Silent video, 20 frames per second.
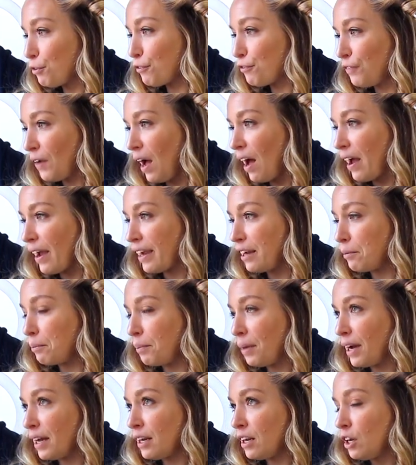are fine,
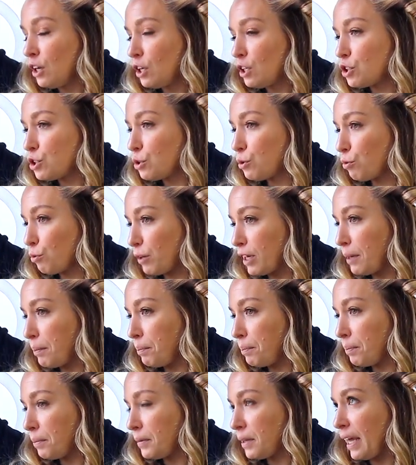but to
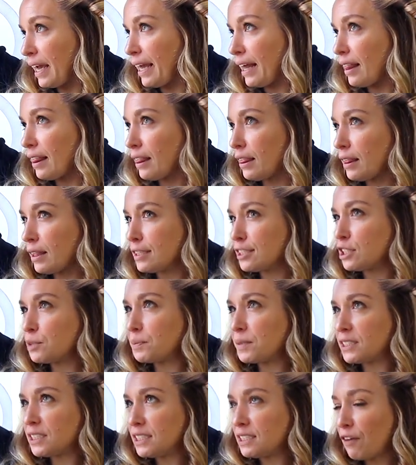reap like the
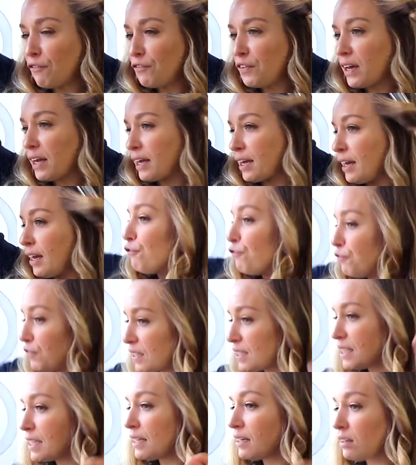specific
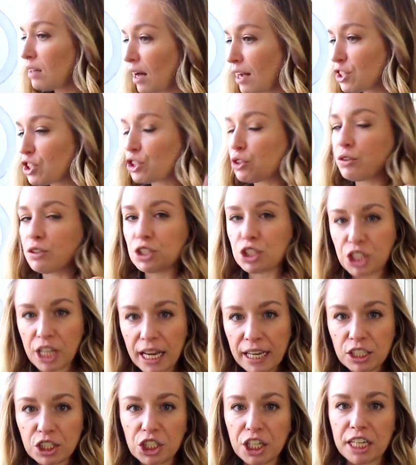physiological
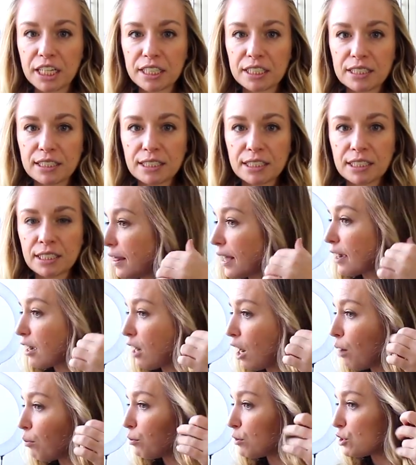changes that
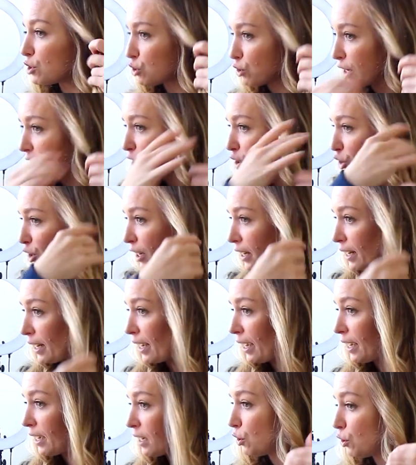come with strength
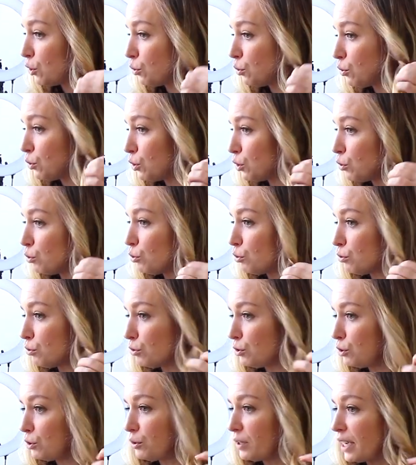training, you
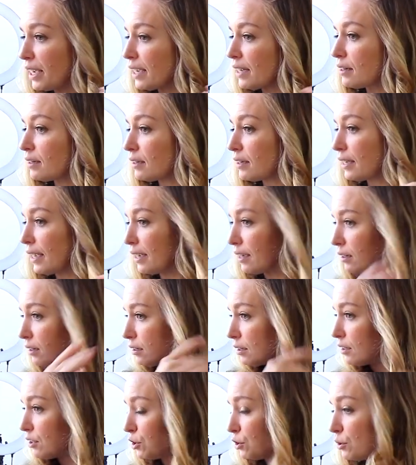can't
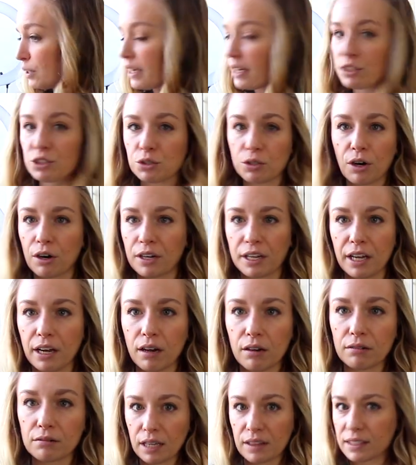do
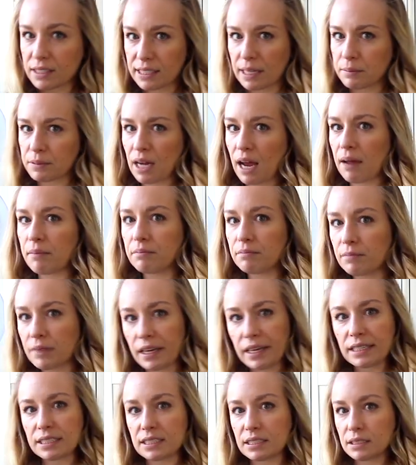cardio at the same time.
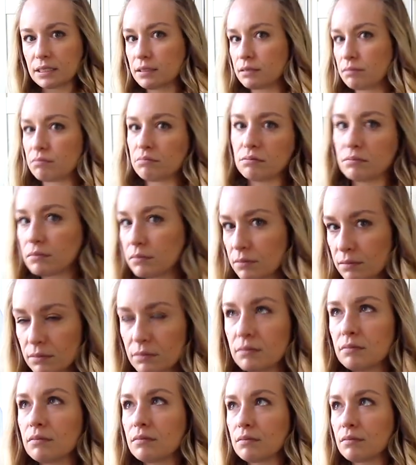Like
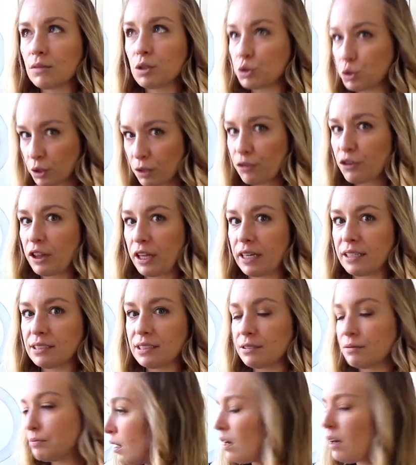they're two different
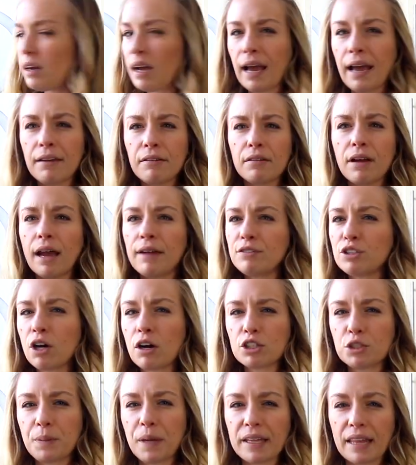things. I've
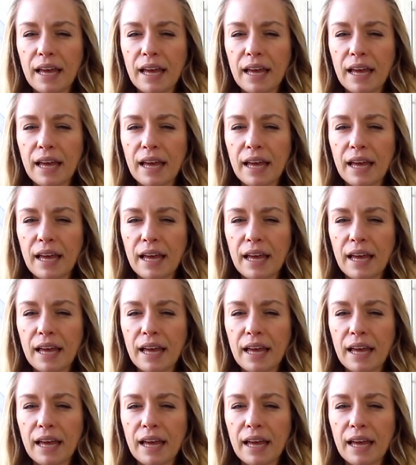talked about